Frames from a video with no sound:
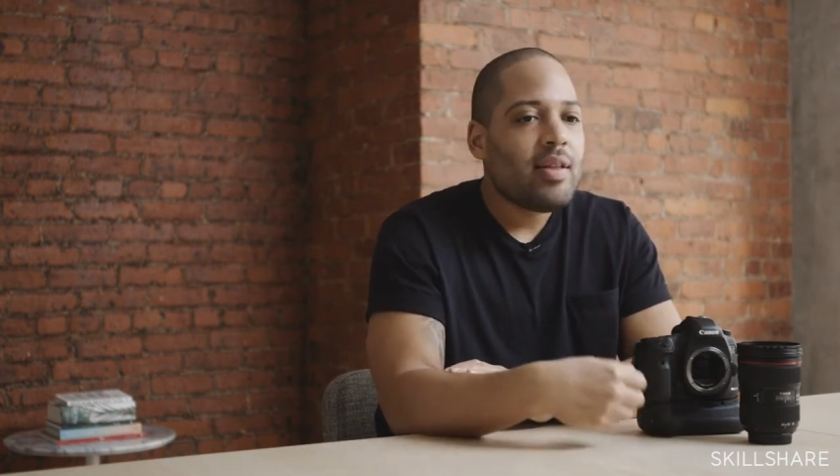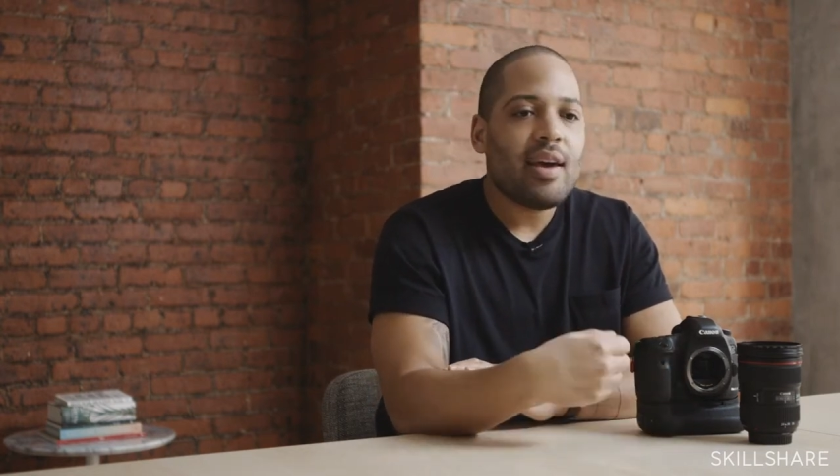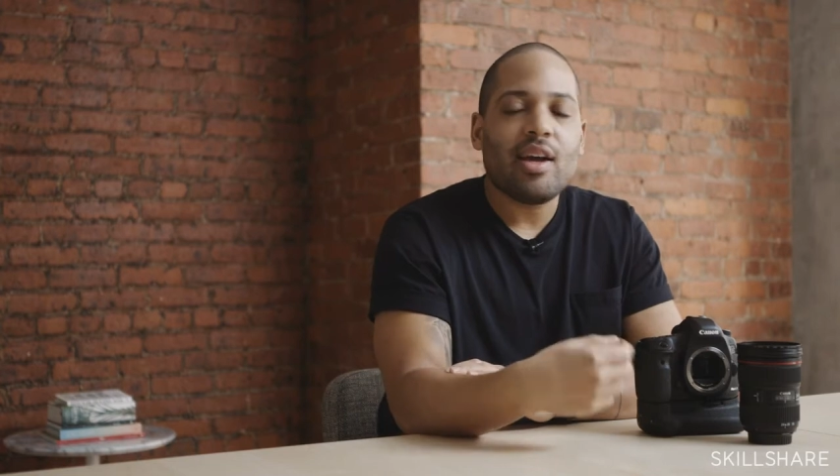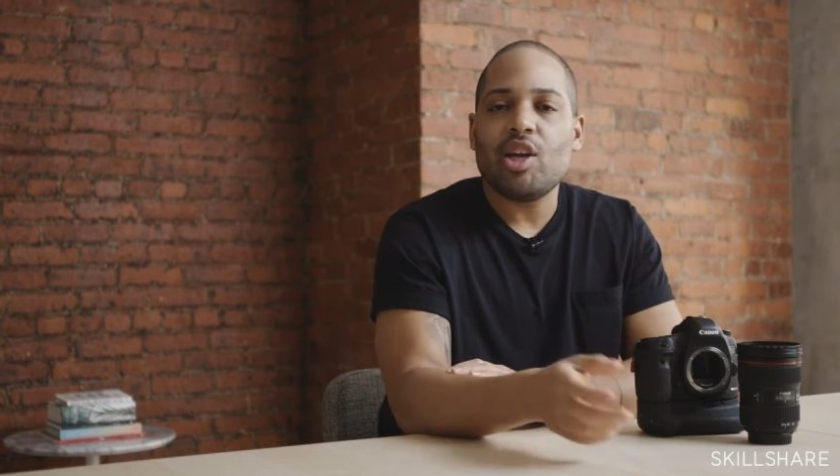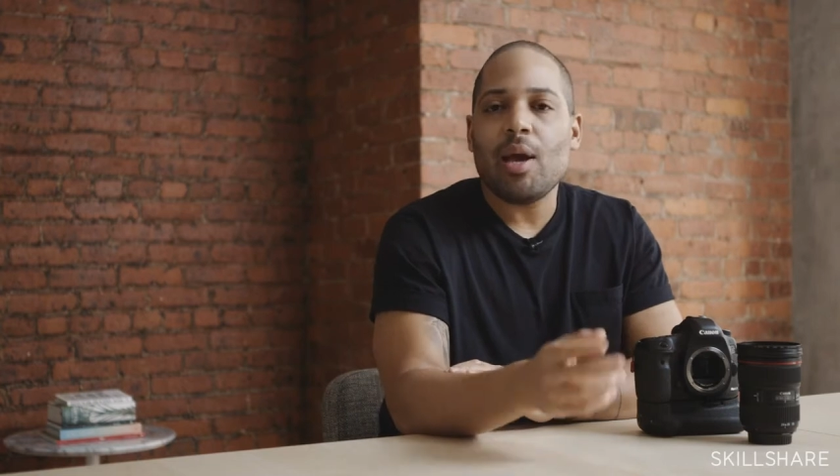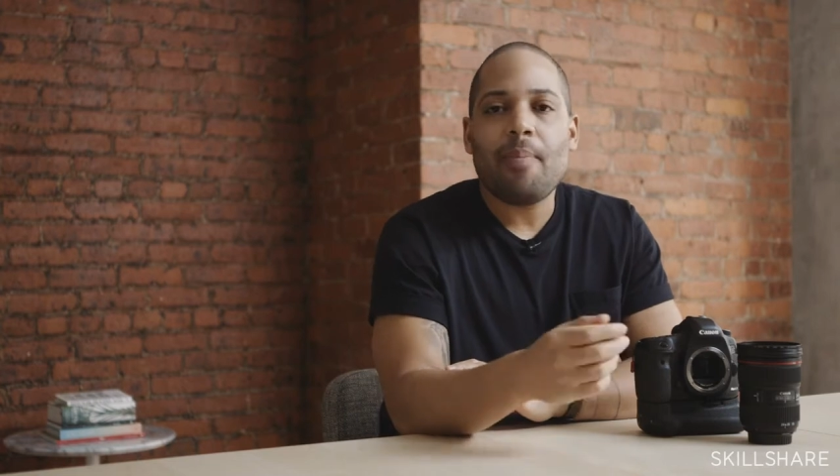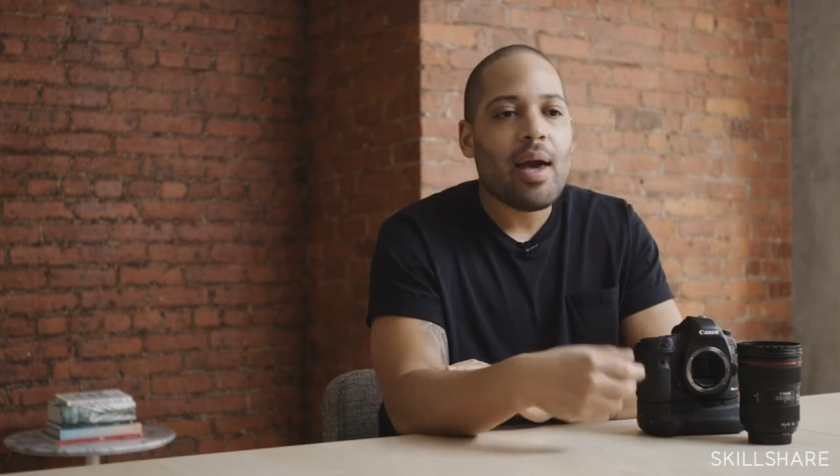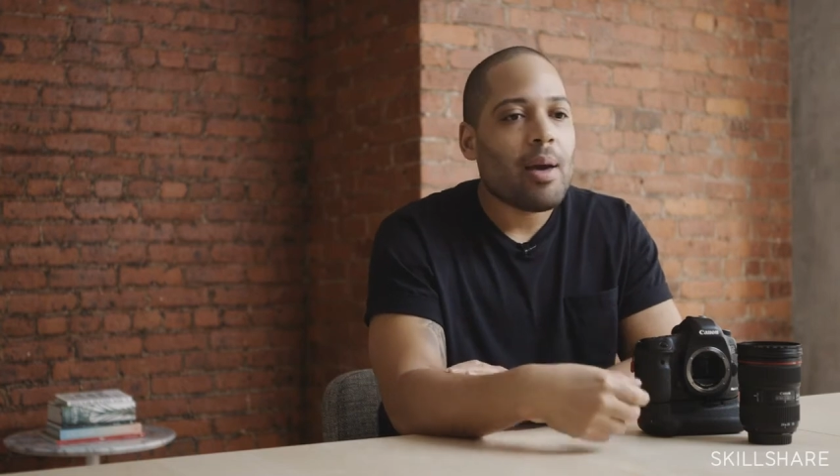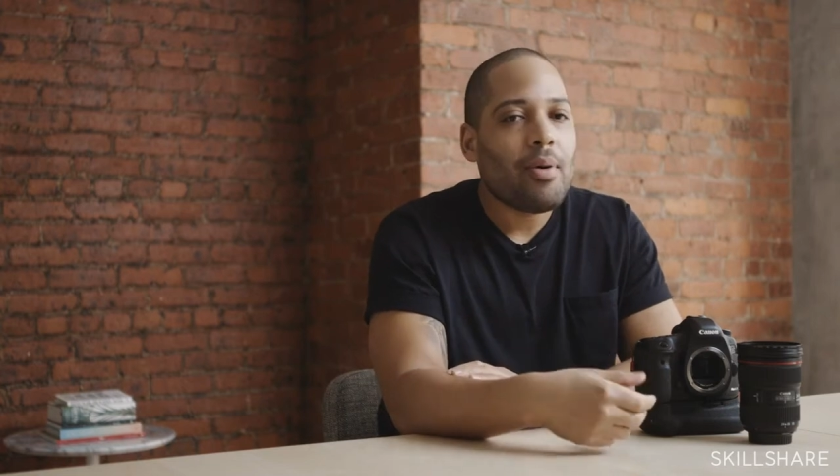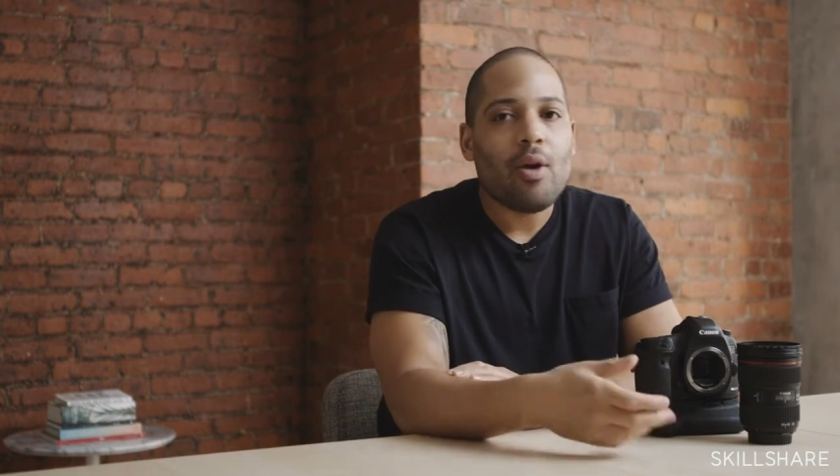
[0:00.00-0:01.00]
take a
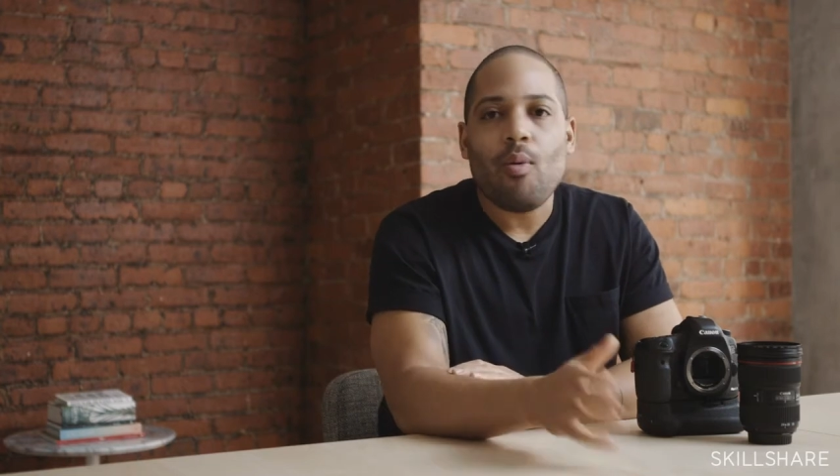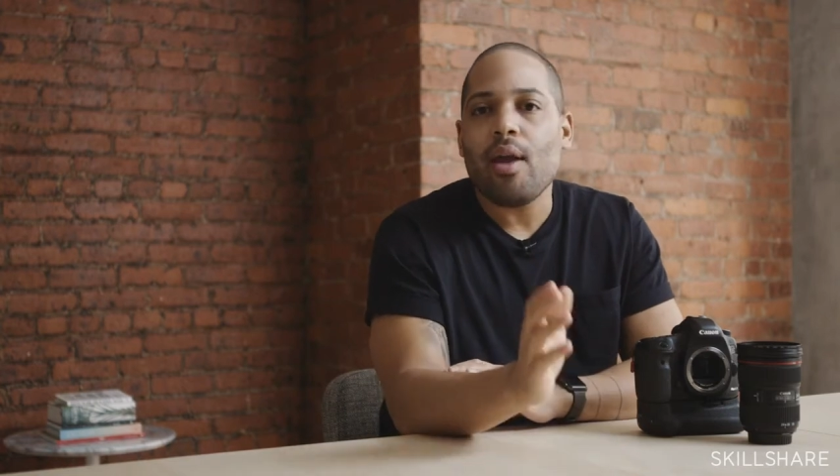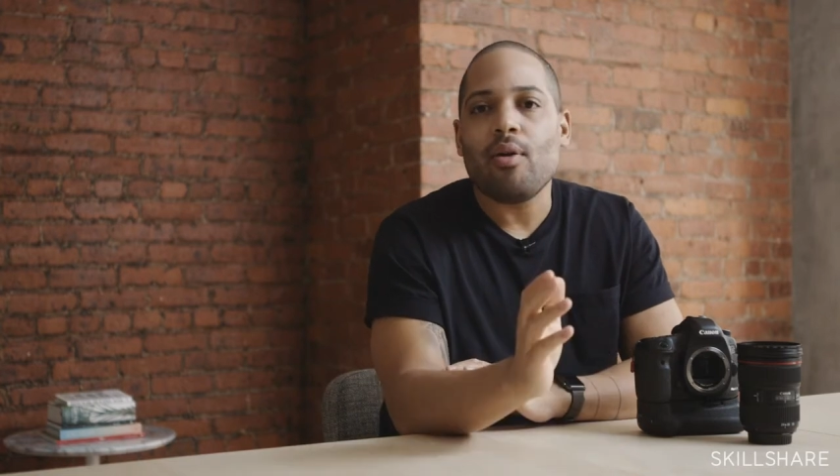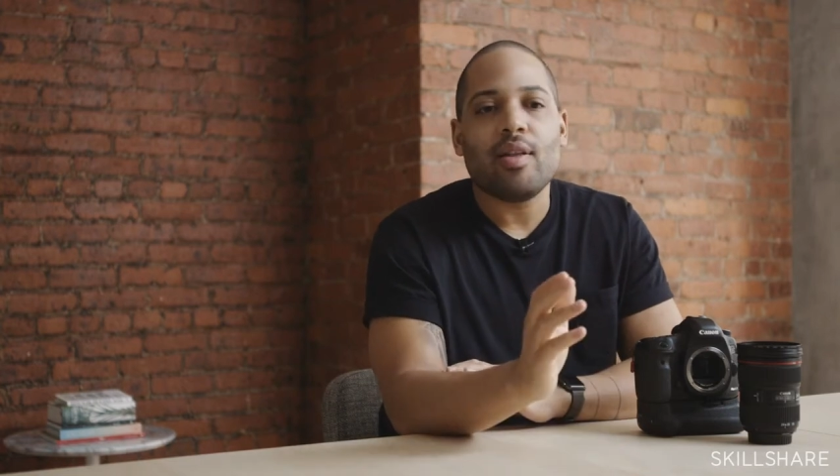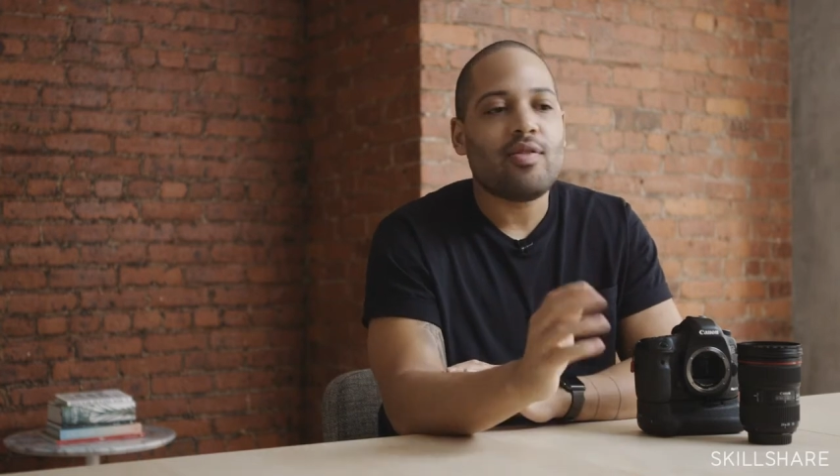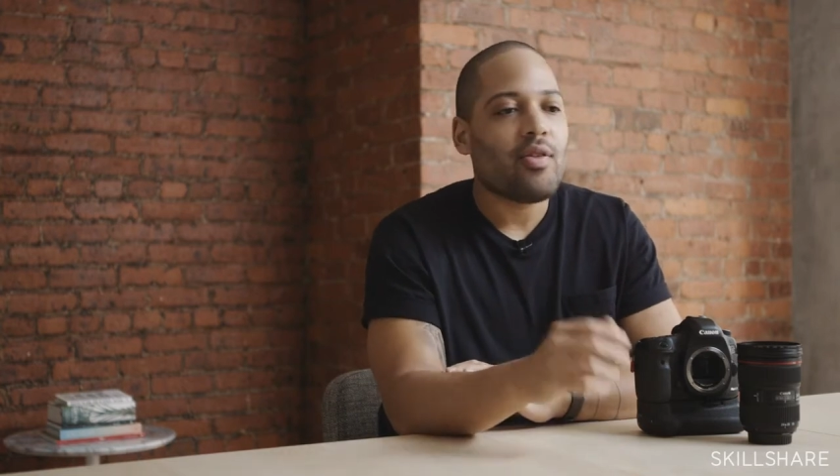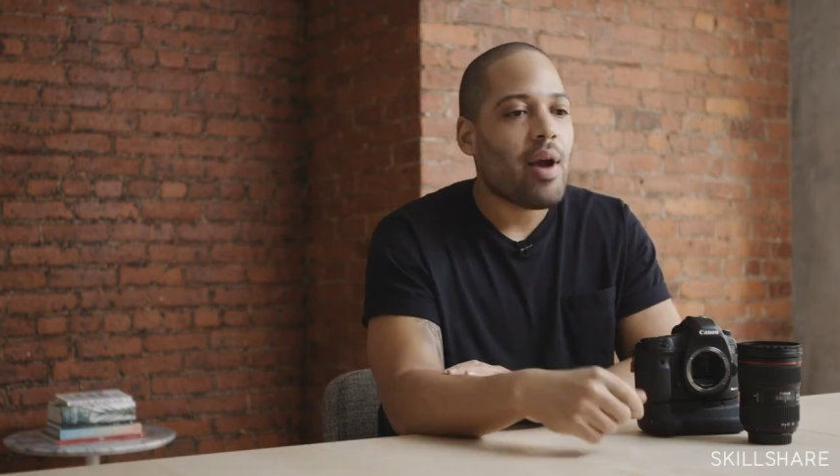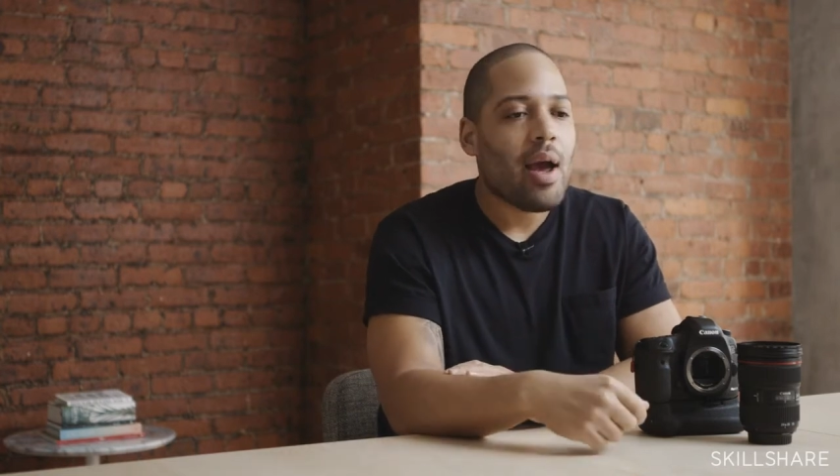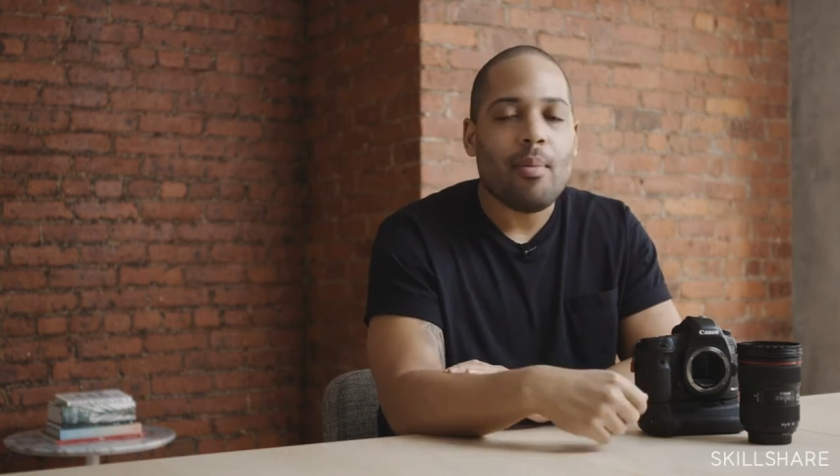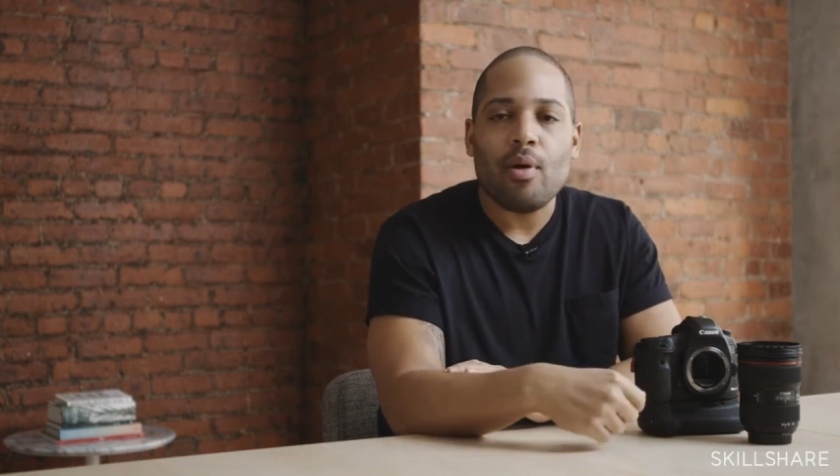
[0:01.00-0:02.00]
JPEG and put it right on
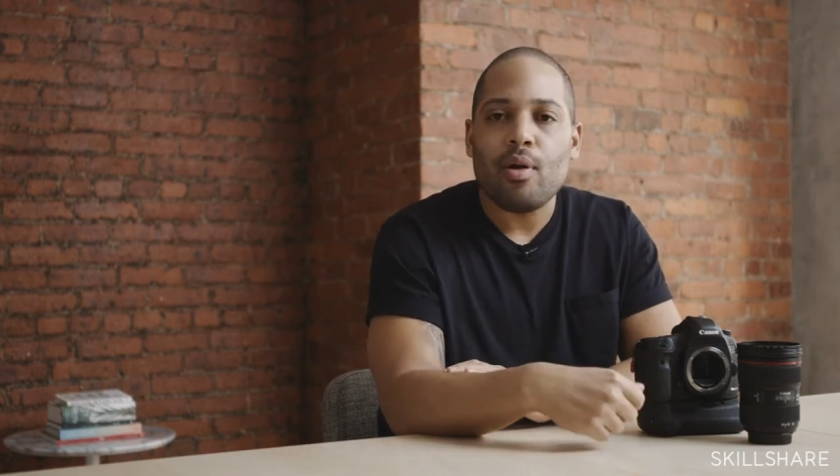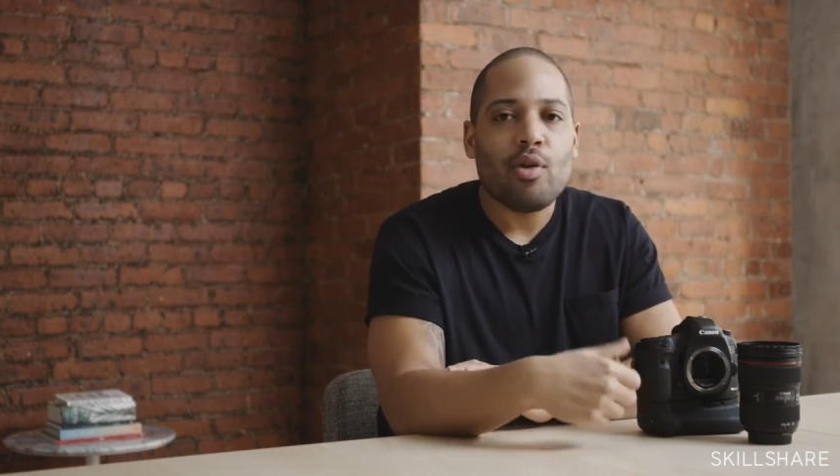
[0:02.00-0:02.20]
Instagram or